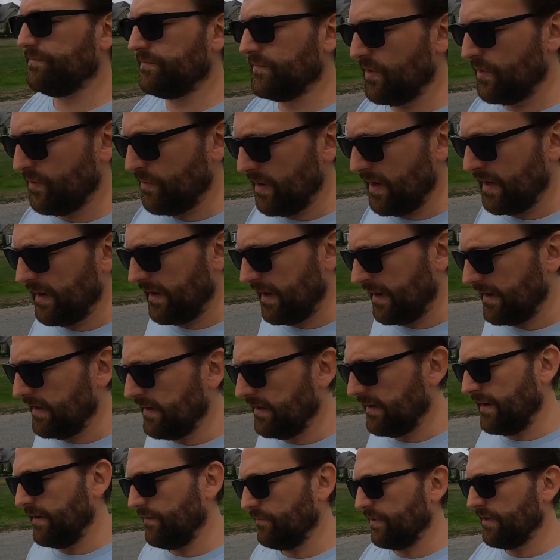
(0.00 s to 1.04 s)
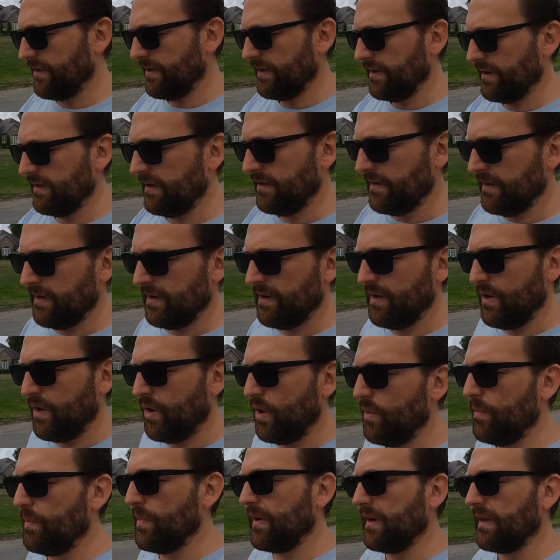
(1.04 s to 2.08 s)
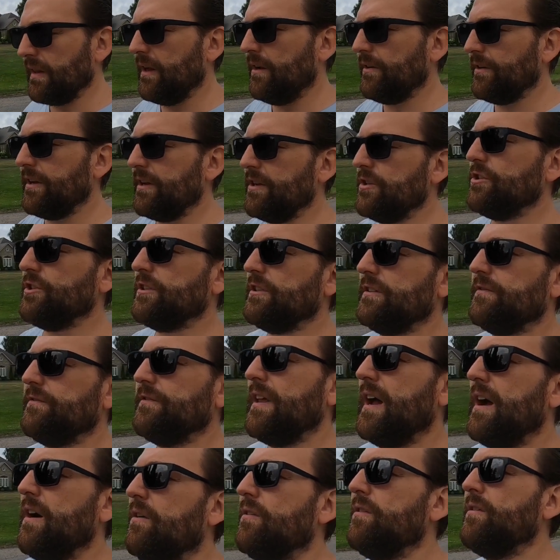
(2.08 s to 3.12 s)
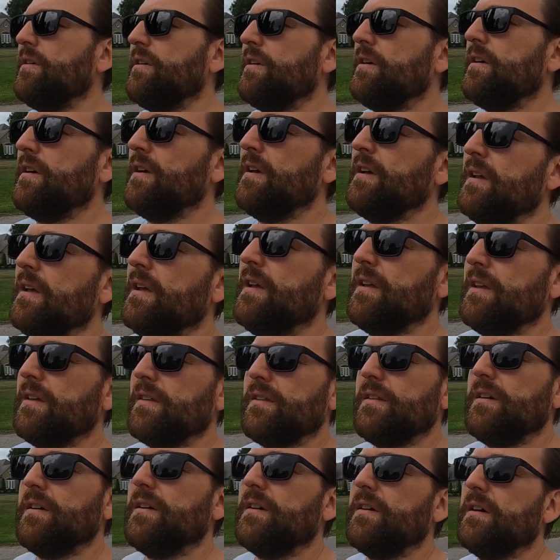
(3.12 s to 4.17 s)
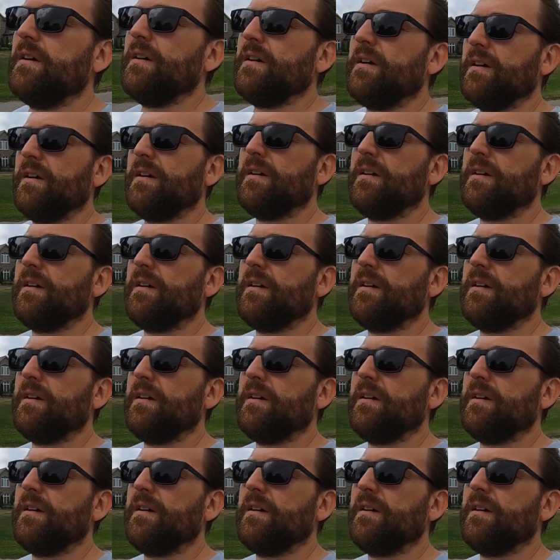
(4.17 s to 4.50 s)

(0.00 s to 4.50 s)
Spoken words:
doing anything with the Open Cloud Initiative. Now, the